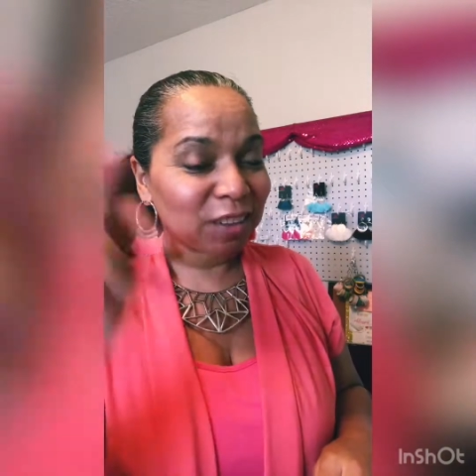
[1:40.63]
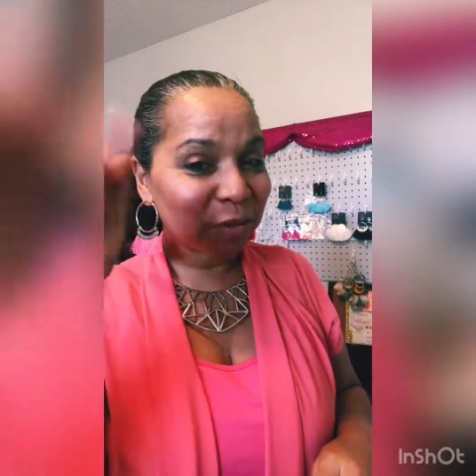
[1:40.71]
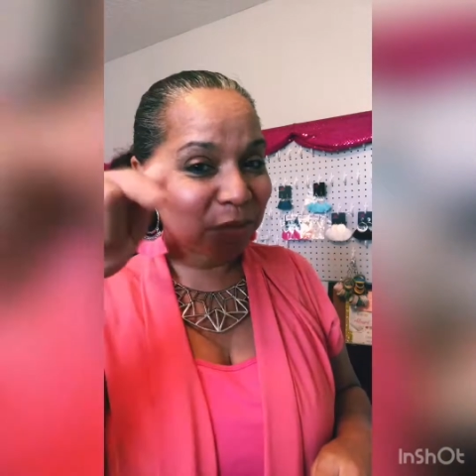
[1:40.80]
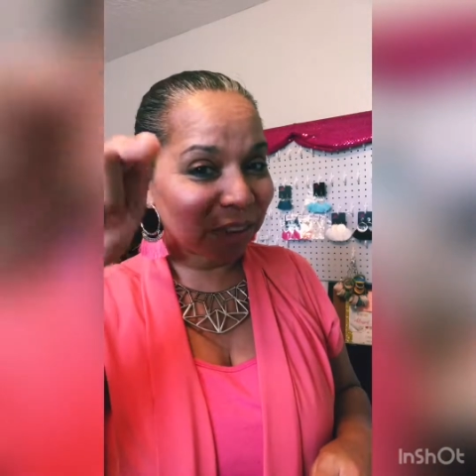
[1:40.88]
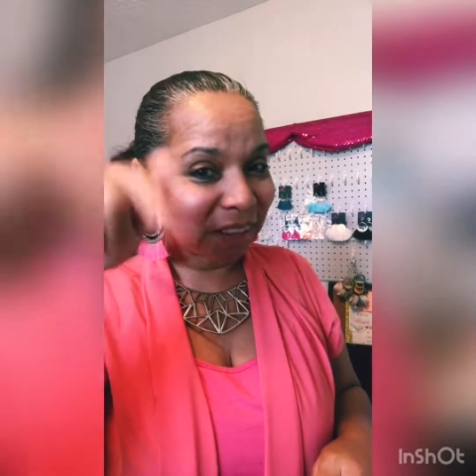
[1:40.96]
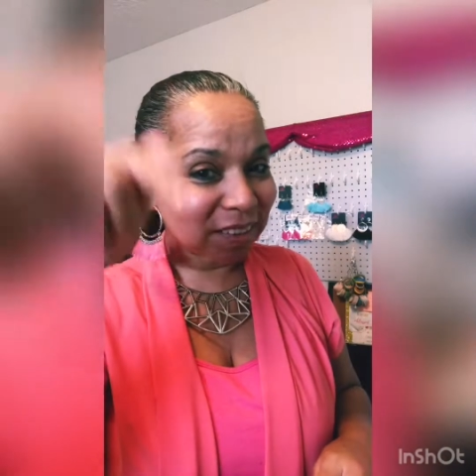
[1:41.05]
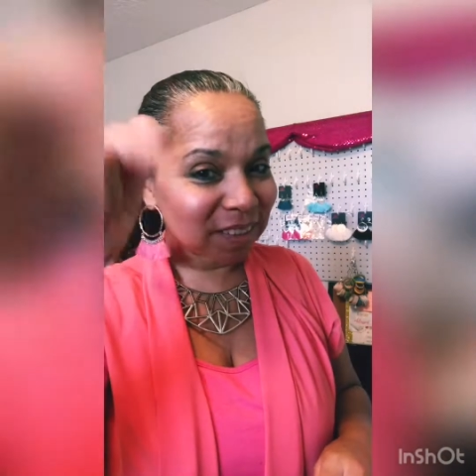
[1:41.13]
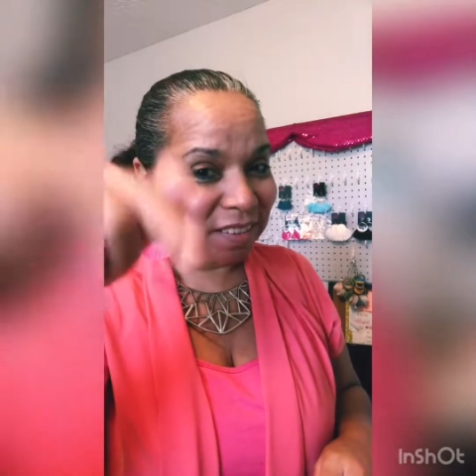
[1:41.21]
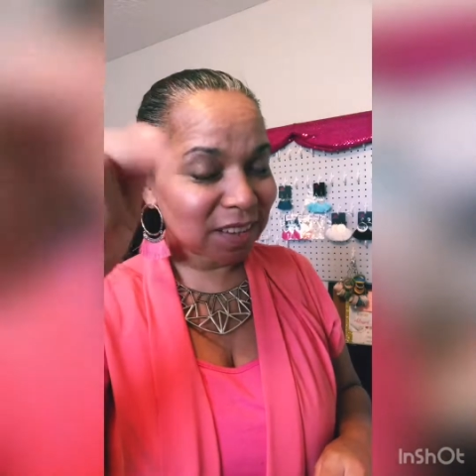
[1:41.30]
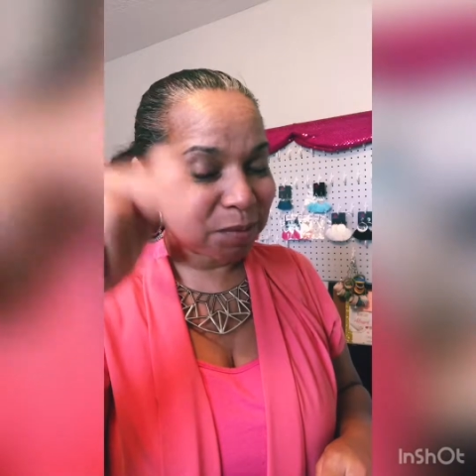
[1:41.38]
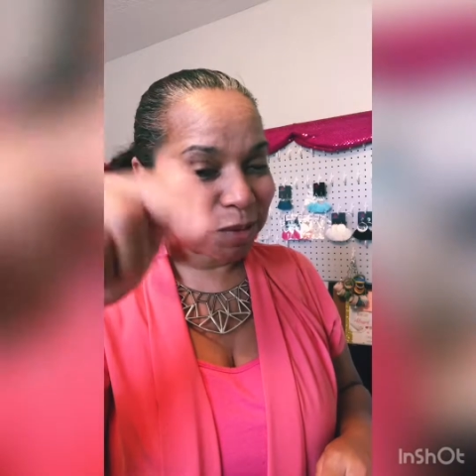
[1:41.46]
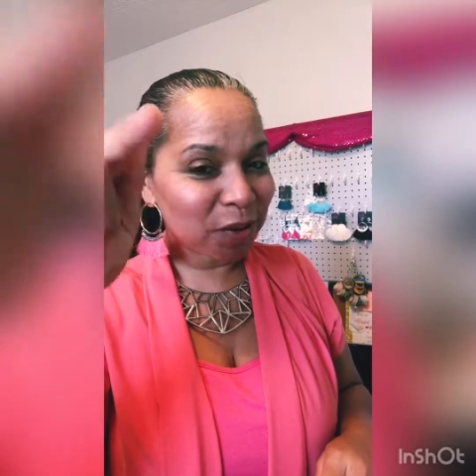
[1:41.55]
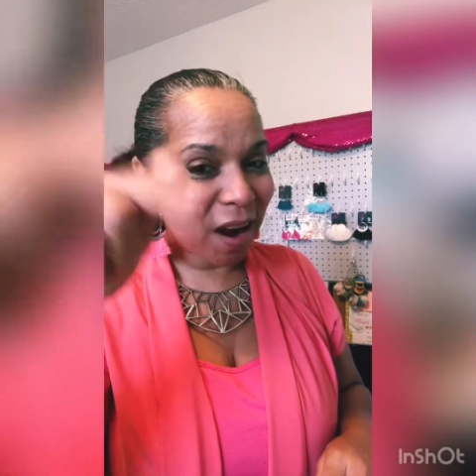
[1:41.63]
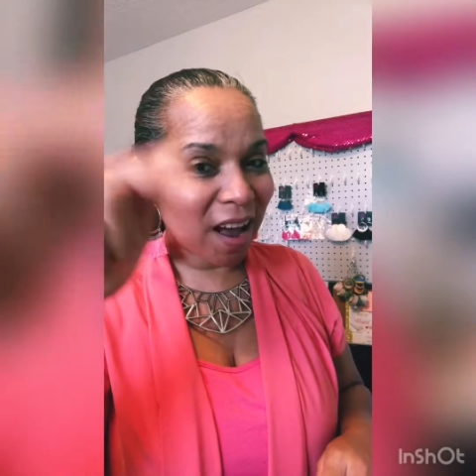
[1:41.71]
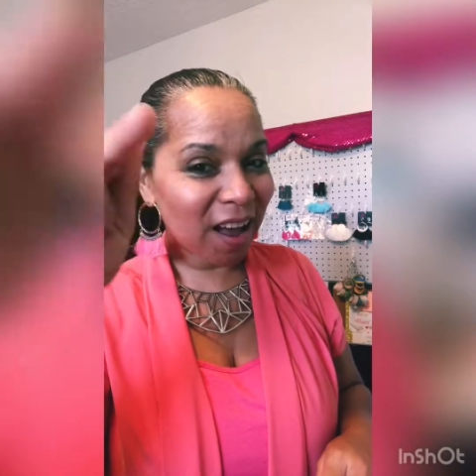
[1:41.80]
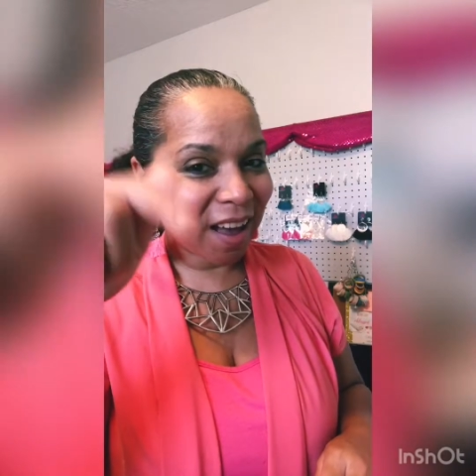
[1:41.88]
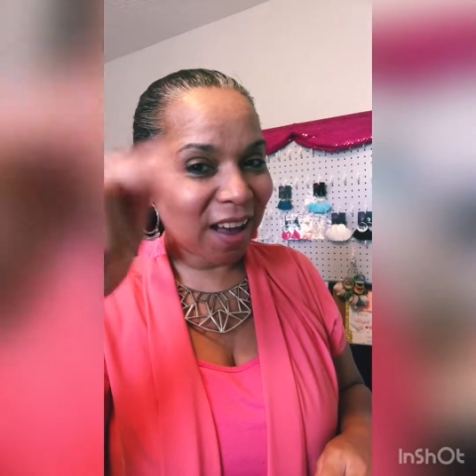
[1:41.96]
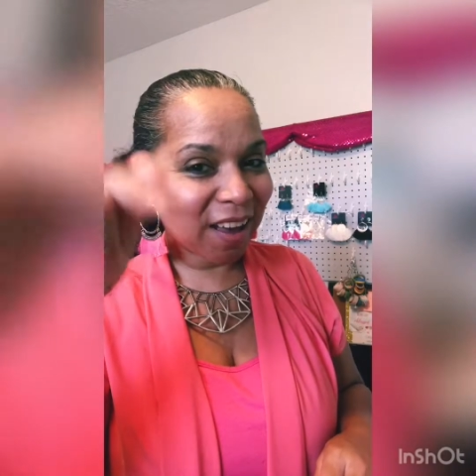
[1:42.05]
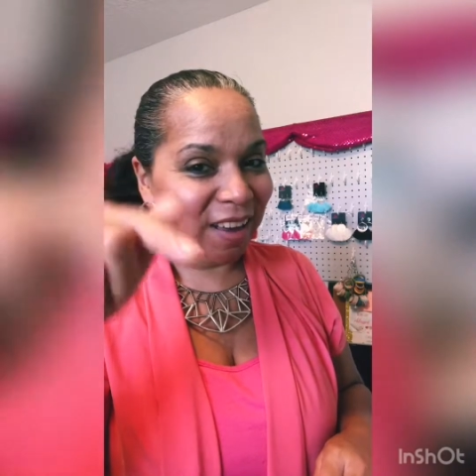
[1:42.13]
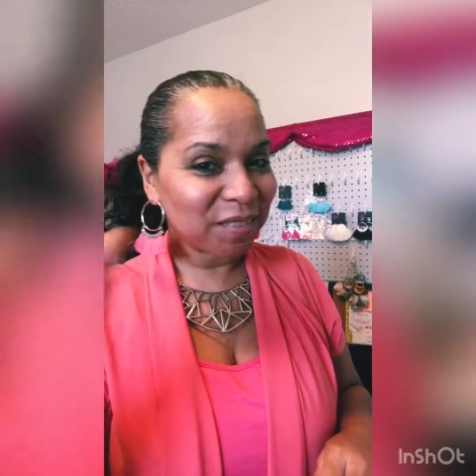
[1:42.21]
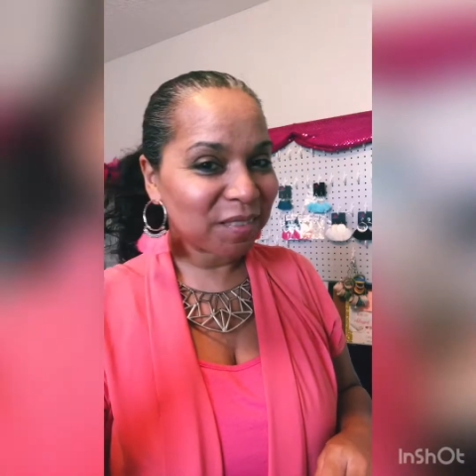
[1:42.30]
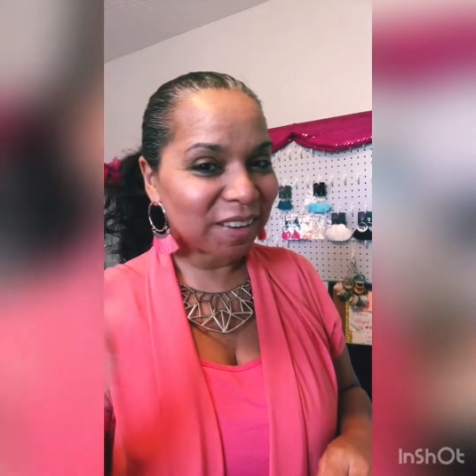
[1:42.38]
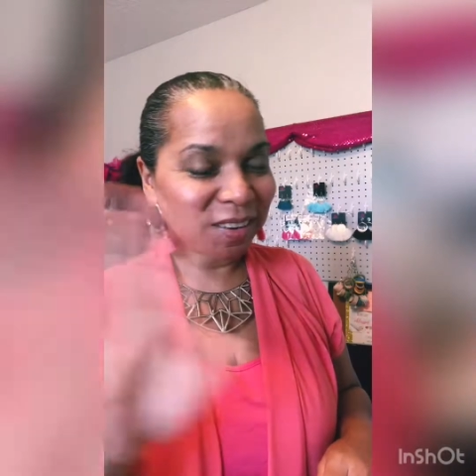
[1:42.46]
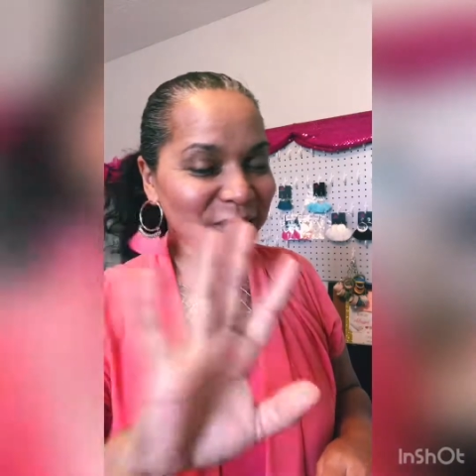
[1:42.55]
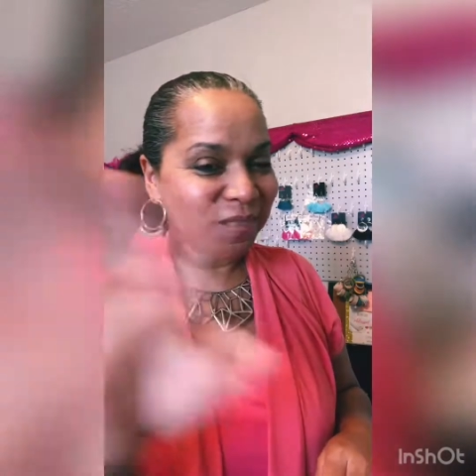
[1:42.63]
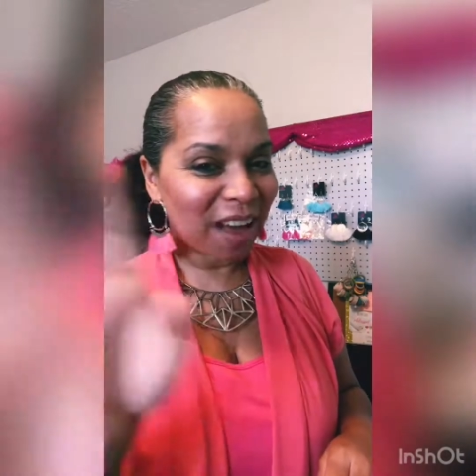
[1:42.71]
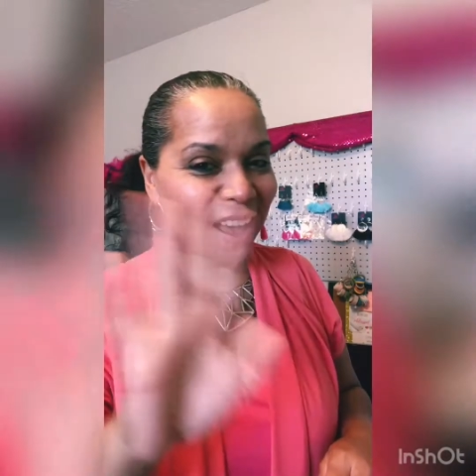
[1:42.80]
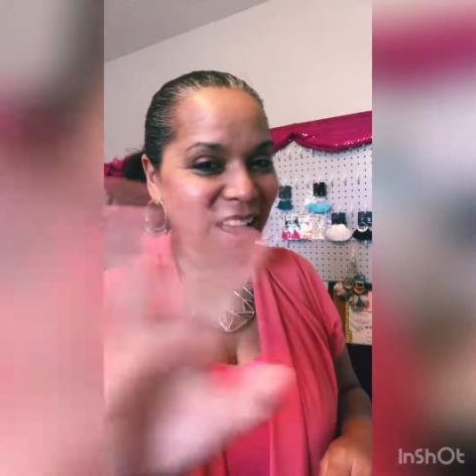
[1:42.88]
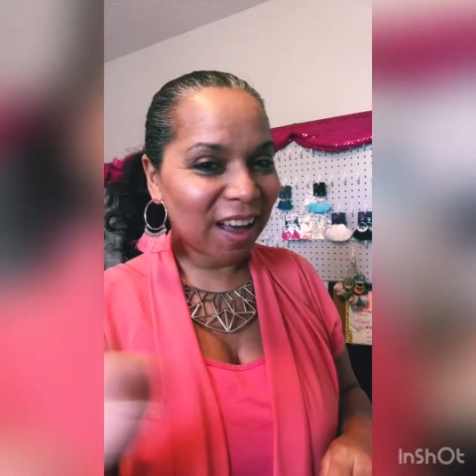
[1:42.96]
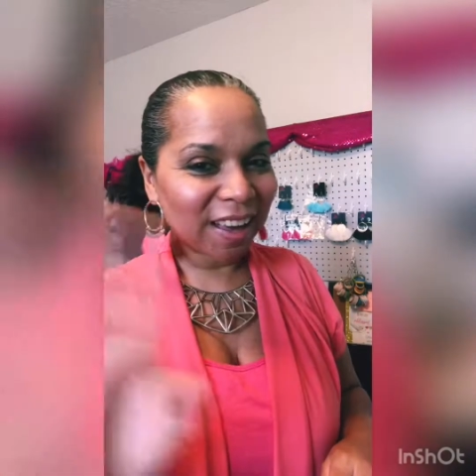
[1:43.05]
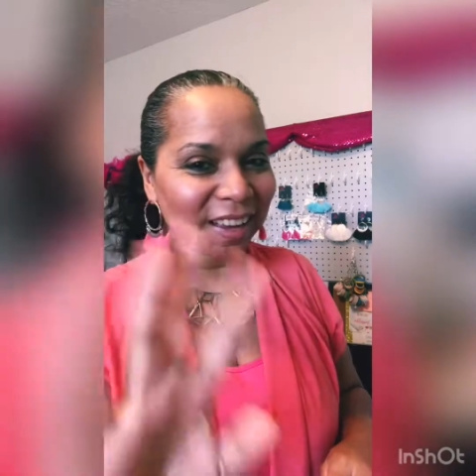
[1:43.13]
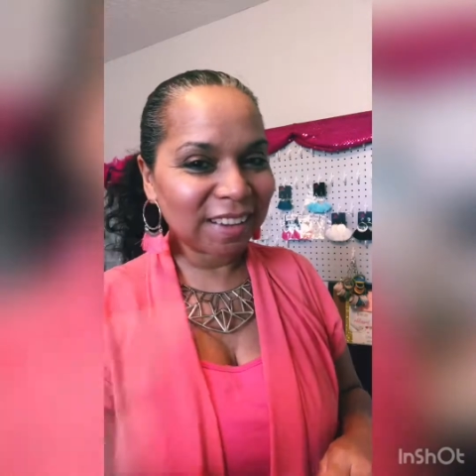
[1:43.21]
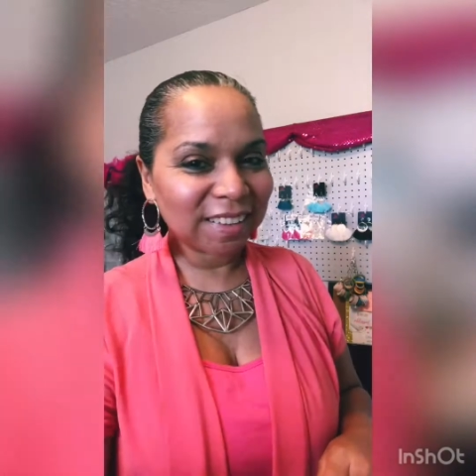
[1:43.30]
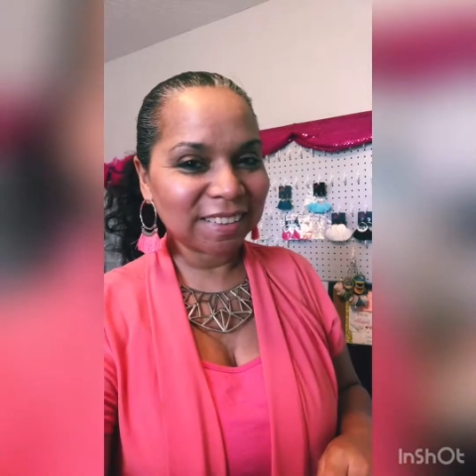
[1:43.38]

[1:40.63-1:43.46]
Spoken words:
Don't forget to subscribe. Bye.